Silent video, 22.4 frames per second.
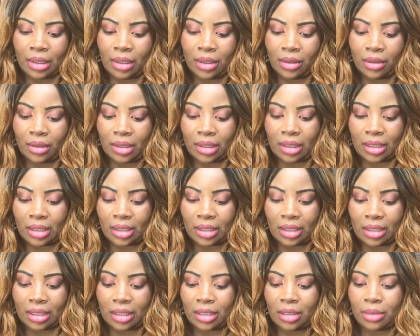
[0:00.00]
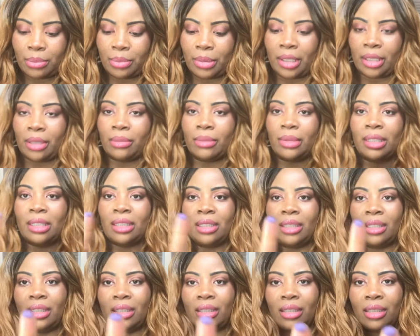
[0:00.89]
Oh yeah, and it's
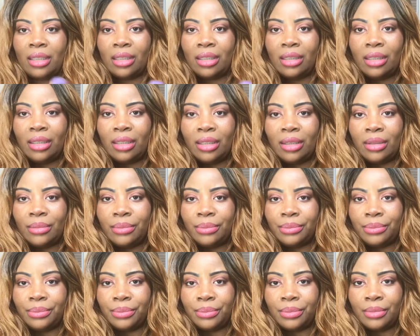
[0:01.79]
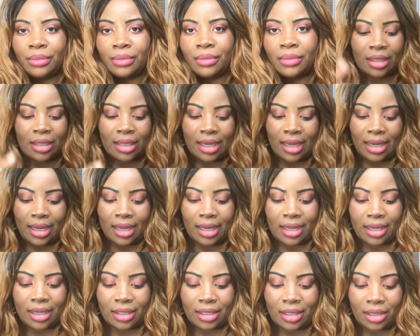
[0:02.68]
pigmented. Look at that.
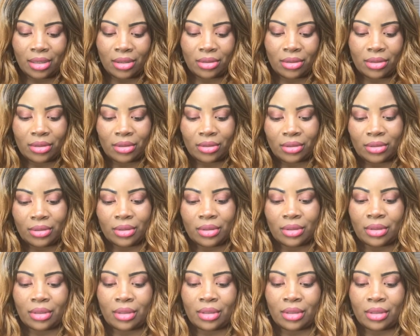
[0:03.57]
Yes, hold on.